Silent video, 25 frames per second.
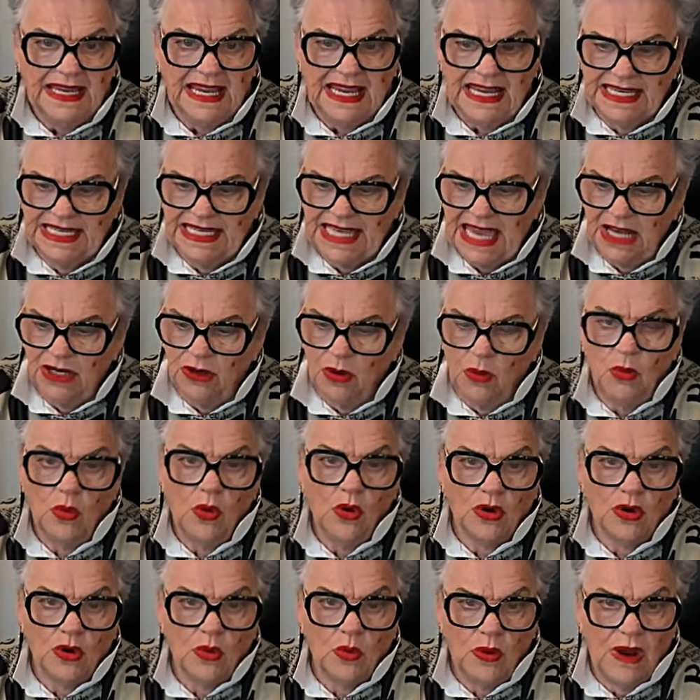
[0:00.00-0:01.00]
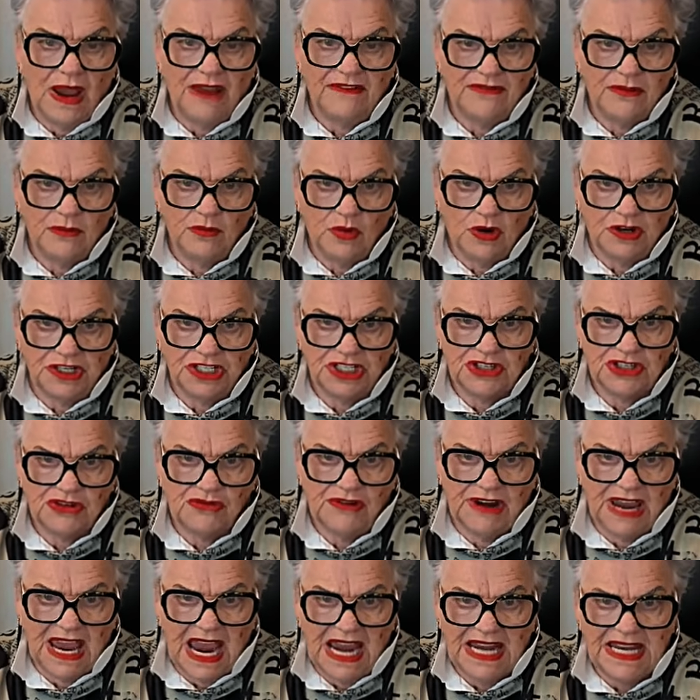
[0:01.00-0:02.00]
He cannot walk away from what he's
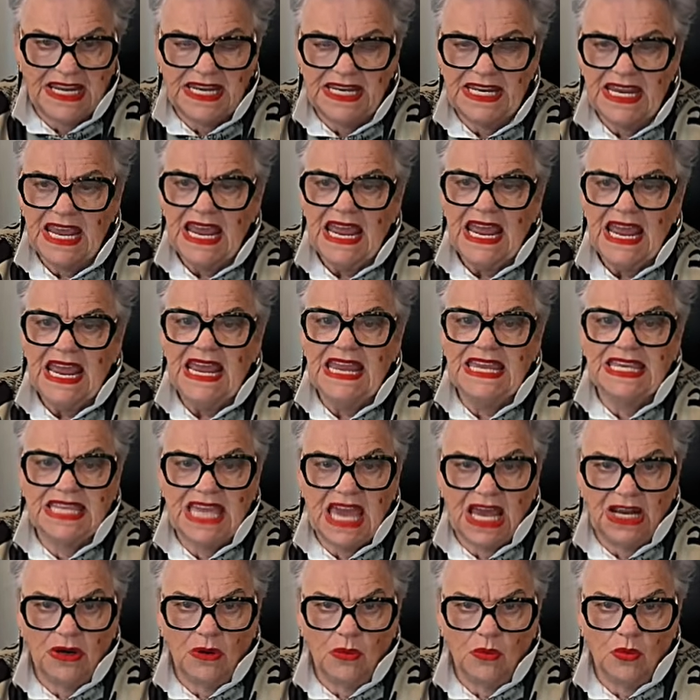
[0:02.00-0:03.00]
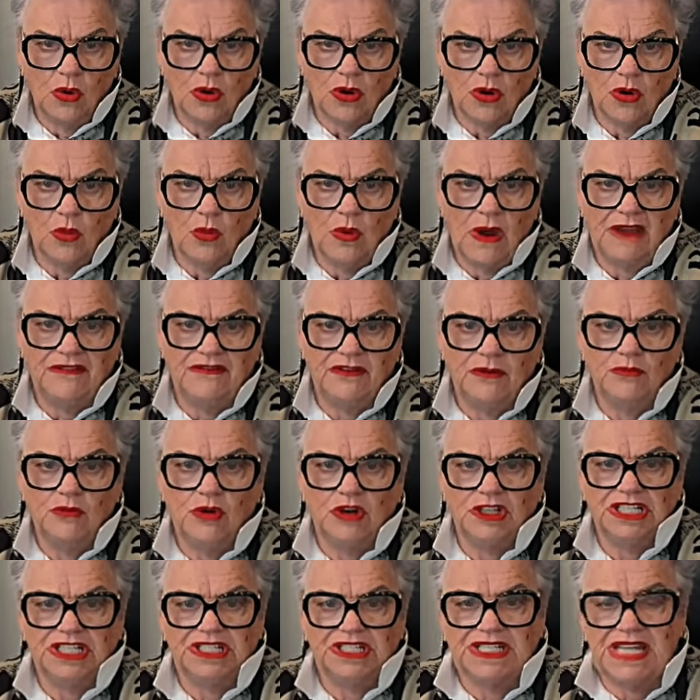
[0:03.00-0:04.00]
created. He cannot walk away from
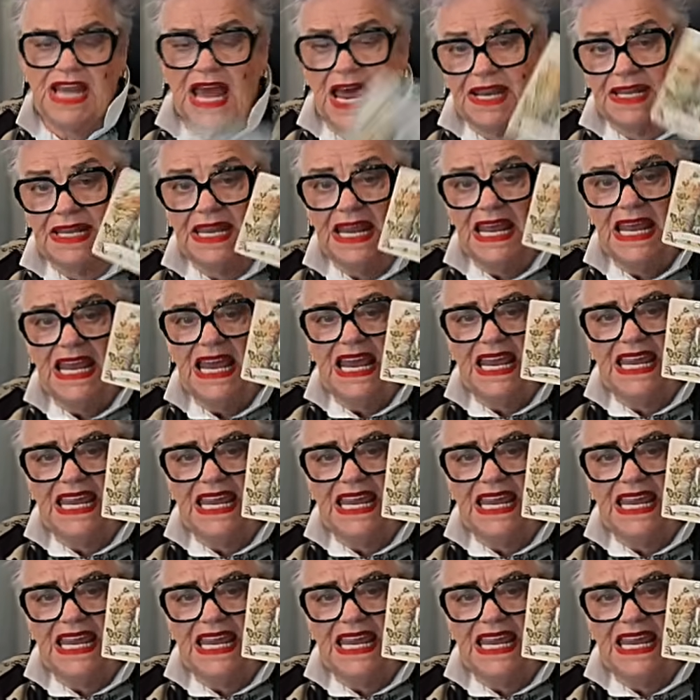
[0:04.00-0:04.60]
what he's done.